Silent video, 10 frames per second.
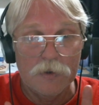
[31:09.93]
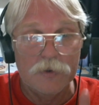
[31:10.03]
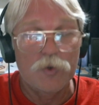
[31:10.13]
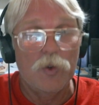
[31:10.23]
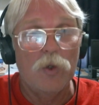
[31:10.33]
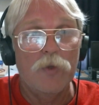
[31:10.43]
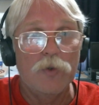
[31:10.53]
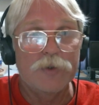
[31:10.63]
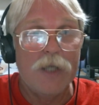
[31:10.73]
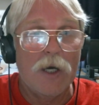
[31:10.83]
drill
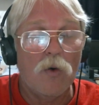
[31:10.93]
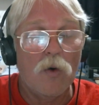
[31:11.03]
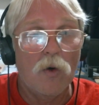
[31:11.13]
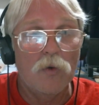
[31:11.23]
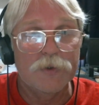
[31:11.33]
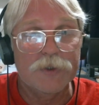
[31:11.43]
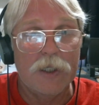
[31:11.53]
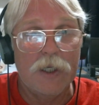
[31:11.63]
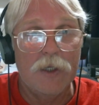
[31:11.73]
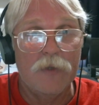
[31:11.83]
those dowel holes
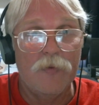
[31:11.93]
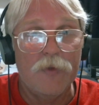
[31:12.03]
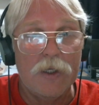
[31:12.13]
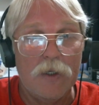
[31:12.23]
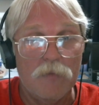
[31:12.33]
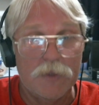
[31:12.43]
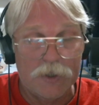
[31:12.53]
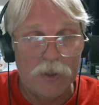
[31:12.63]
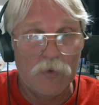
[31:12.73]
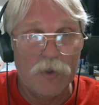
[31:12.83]
in the
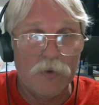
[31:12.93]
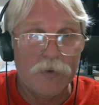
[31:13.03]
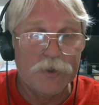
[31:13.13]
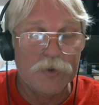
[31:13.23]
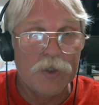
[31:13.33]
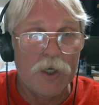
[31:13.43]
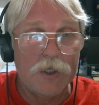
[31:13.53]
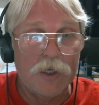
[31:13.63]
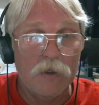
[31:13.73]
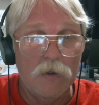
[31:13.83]
material that you're
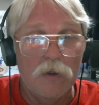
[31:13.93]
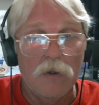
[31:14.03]
cutting.